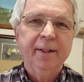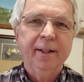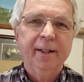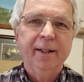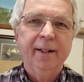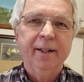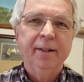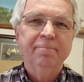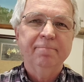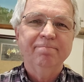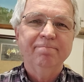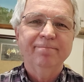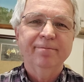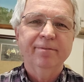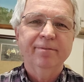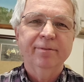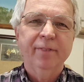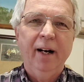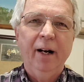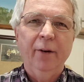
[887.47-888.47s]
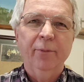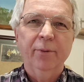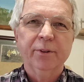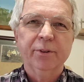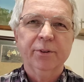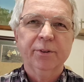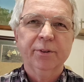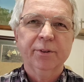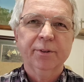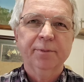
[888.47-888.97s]

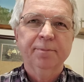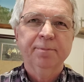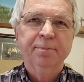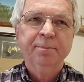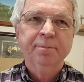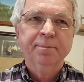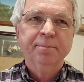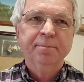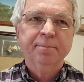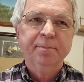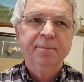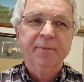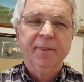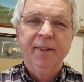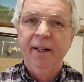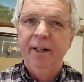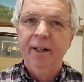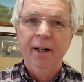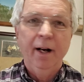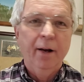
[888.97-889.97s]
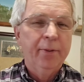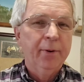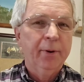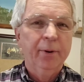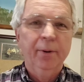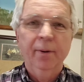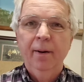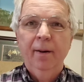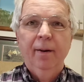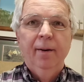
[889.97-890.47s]
virus and
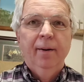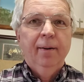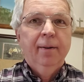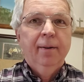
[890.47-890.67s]
other